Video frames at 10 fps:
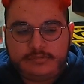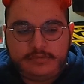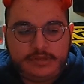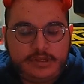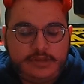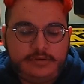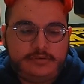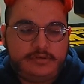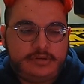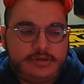again,
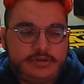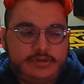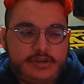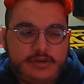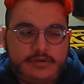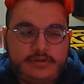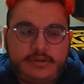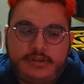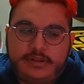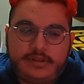uh,
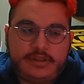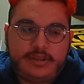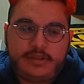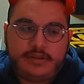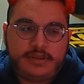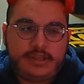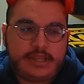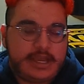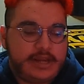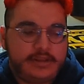it
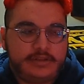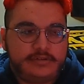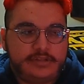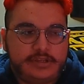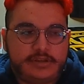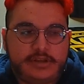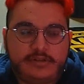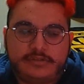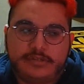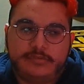kind of like I
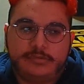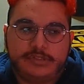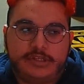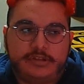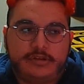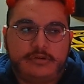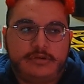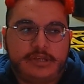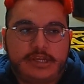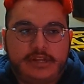know some people say like, oh,
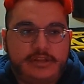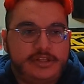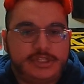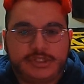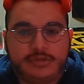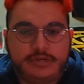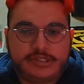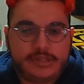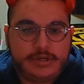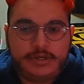it just all
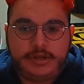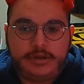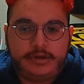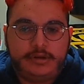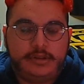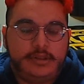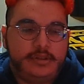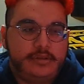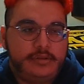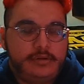gets undone
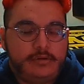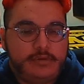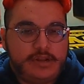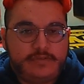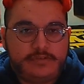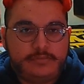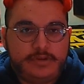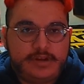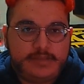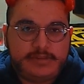or whatever.
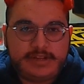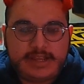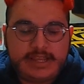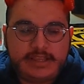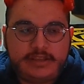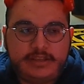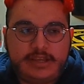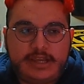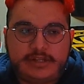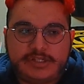But I mean, I can
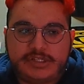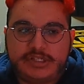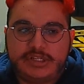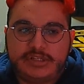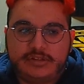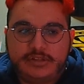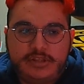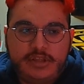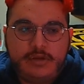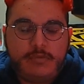kind of see
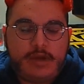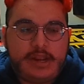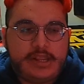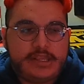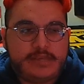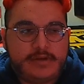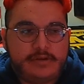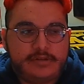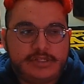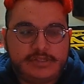why he came out
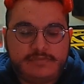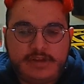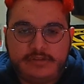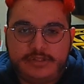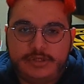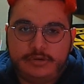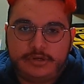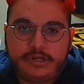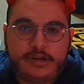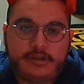and disavowed the
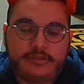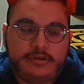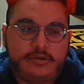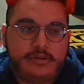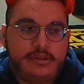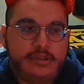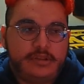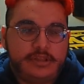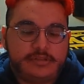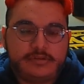Joker character.
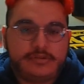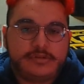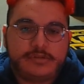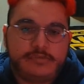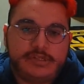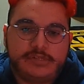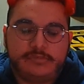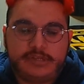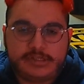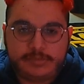Like there's a
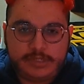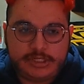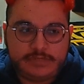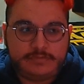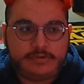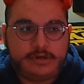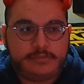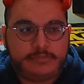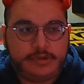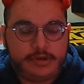reasonable explanation for it, but